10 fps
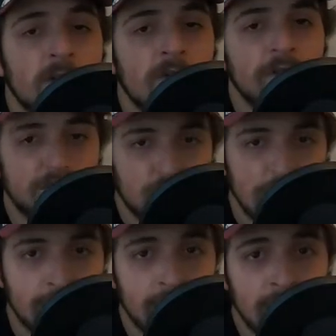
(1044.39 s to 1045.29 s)
the
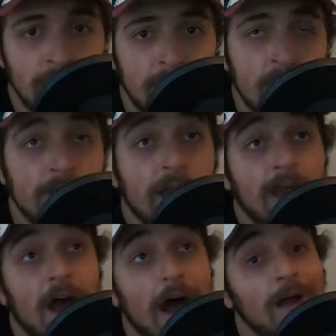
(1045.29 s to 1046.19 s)
trip
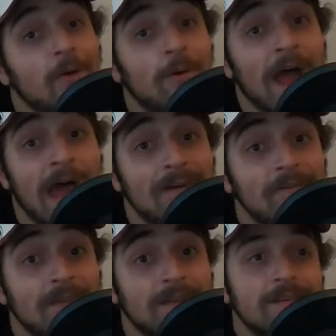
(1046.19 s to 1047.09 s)
like, I don't have
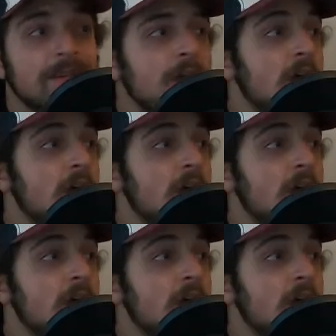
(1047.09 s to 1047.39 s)
this.